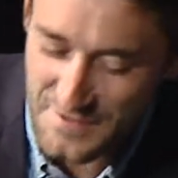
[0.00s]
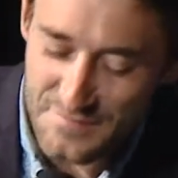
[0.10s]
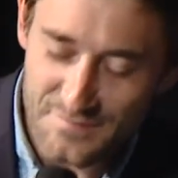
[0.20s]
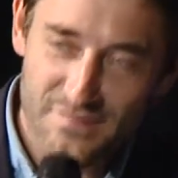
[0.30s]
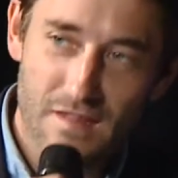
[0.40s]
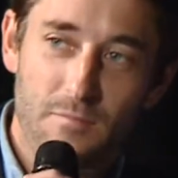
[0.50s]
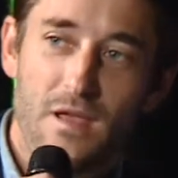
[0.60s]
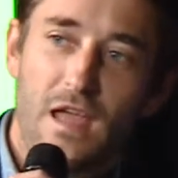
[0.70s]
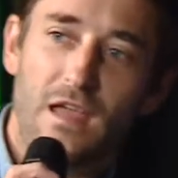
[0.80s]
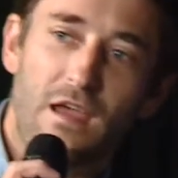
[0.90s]
people.
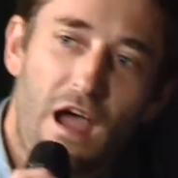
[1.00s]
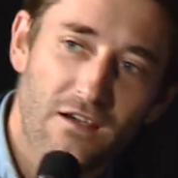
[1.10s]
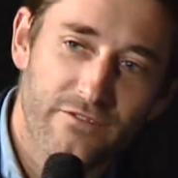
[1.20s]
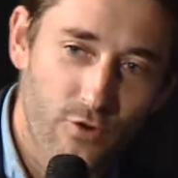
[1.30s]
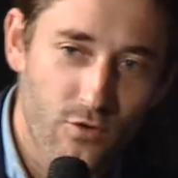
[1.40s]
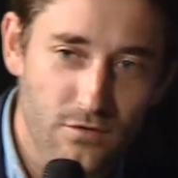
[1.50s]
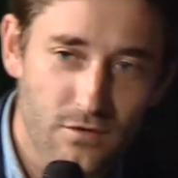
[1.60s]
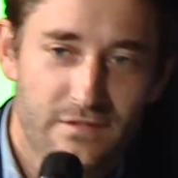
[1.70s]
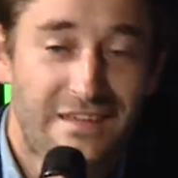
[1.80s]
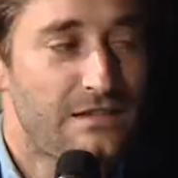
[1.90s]
So he's
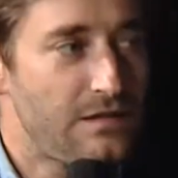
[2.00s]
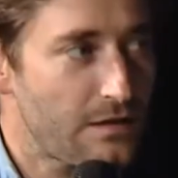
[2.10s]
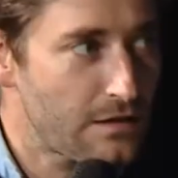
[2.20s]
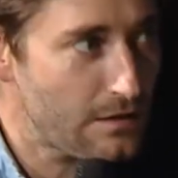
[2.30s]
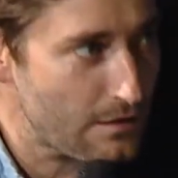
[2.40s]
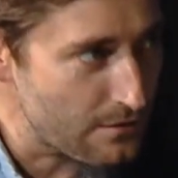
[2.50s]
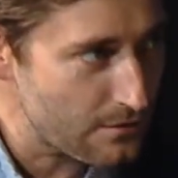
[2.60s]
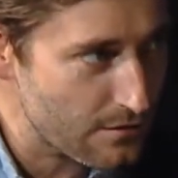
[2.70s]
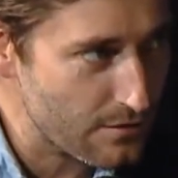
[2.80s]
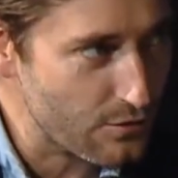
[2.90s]

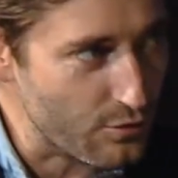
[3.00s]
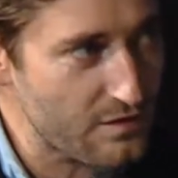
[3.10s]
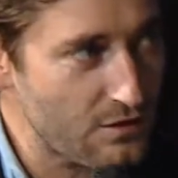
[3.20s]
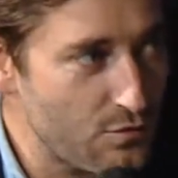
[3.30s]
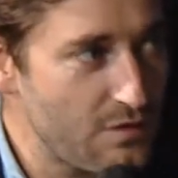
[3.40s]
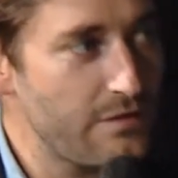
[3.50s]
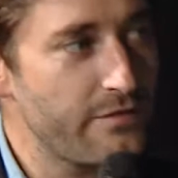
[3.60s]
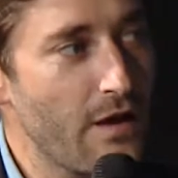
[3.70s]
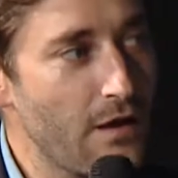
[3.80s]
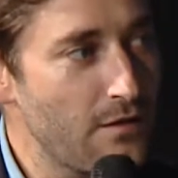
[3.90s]
putting some pressure on me
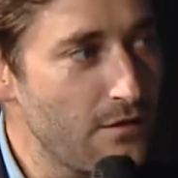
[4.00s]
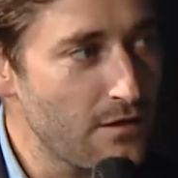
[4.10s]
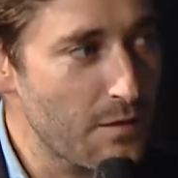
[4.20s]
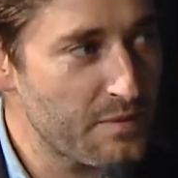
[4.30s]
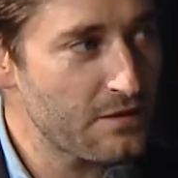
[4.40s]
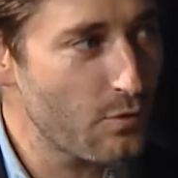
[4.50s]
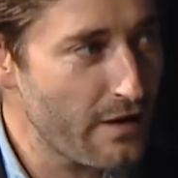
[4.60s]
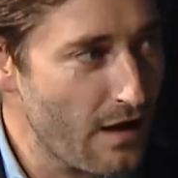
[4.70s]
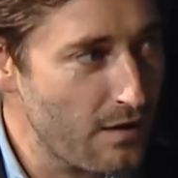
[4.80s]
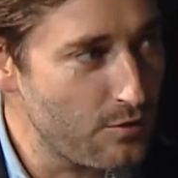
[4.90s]
now.
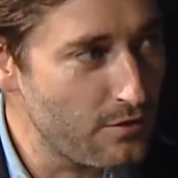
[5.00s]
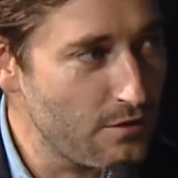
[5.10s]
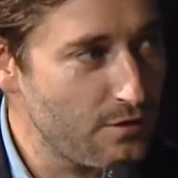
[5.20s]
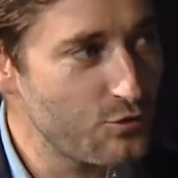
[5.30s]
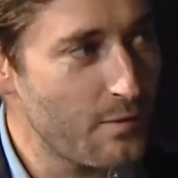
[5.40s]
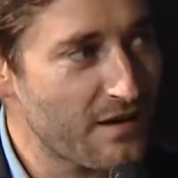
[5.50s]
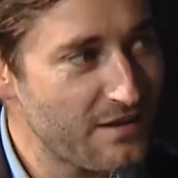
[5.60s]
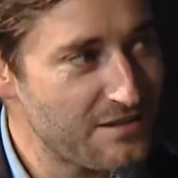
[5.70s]
But before,